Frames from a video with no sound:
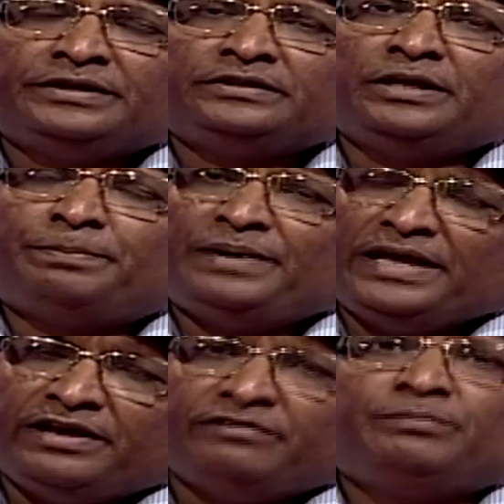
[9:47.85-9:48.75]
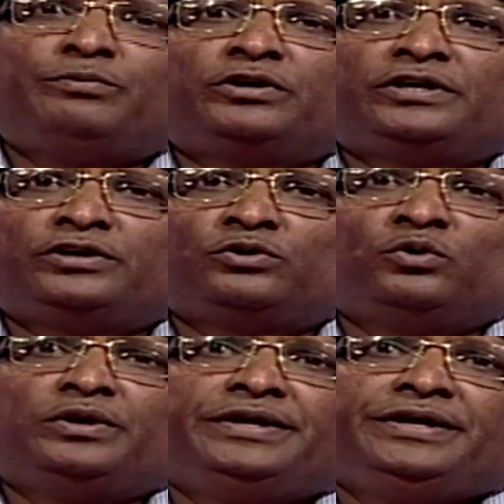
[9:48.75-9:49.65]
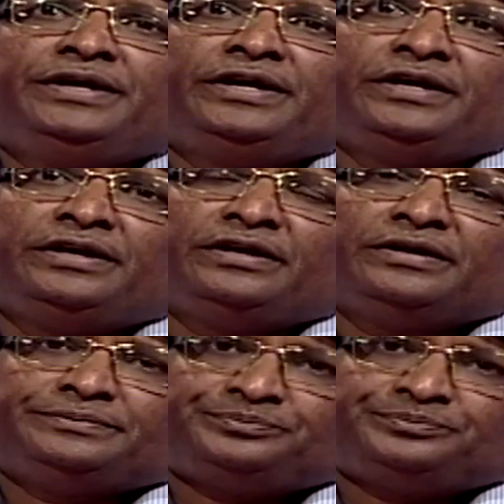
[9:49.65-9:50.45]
They play an important role in